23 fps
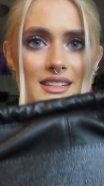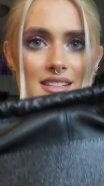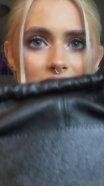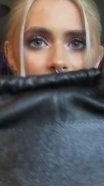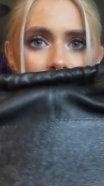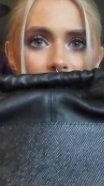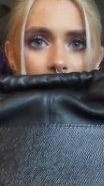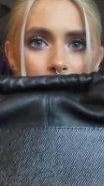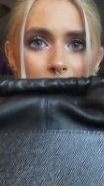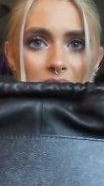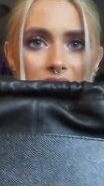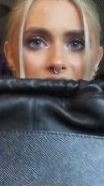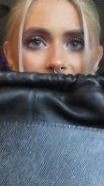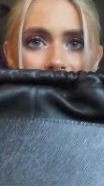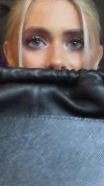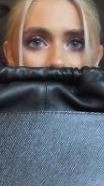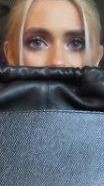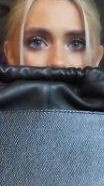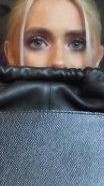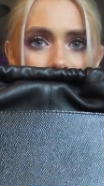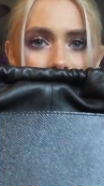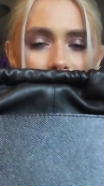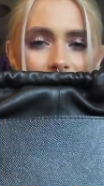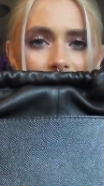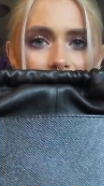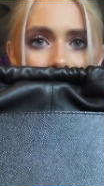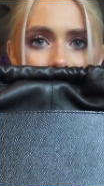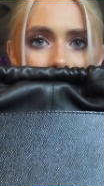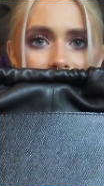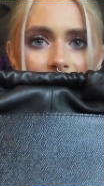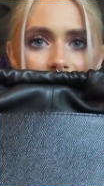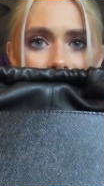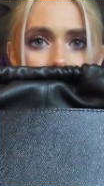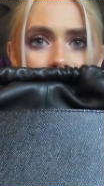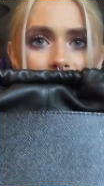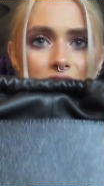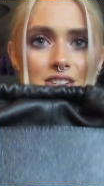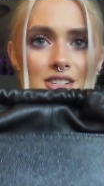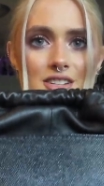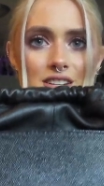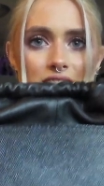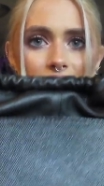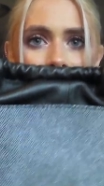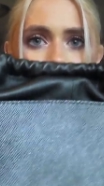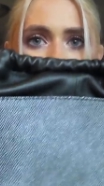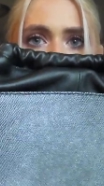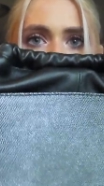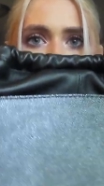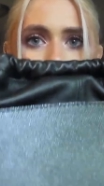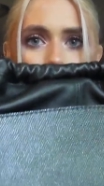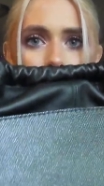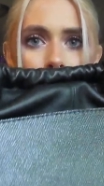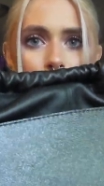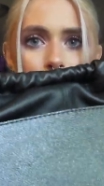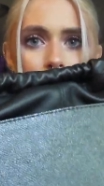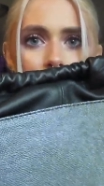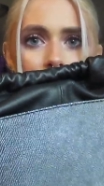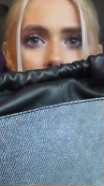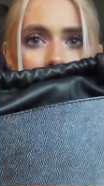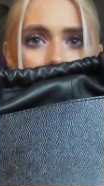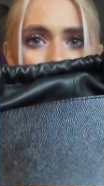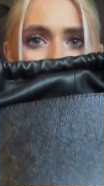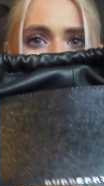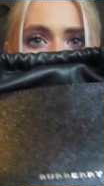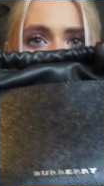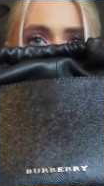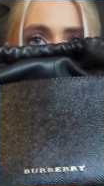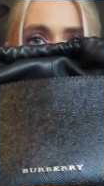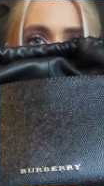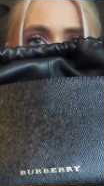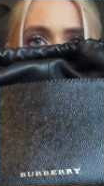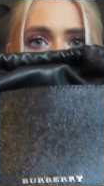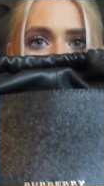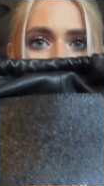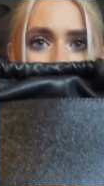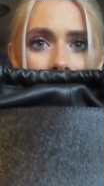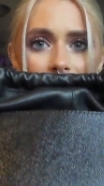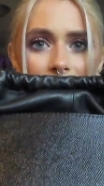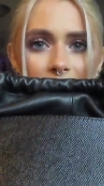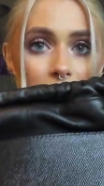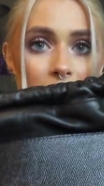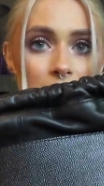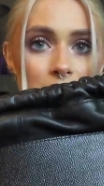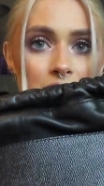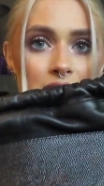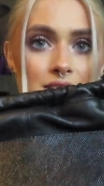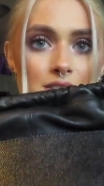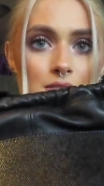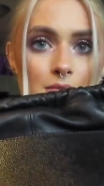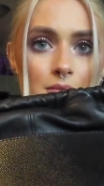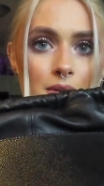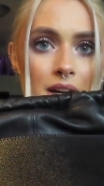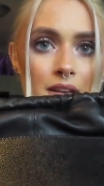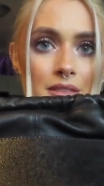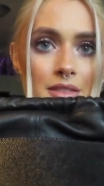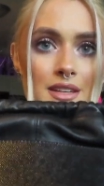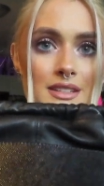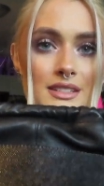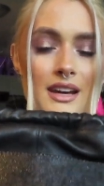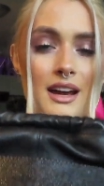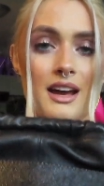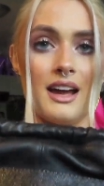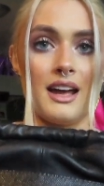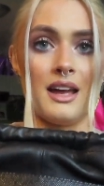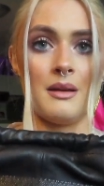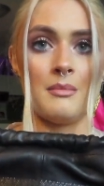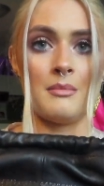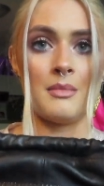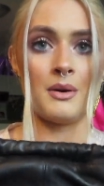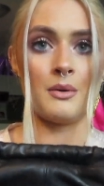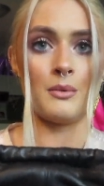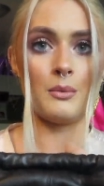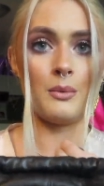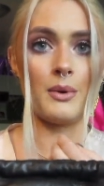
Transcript: top. It's actually such a cute style. Found this around the time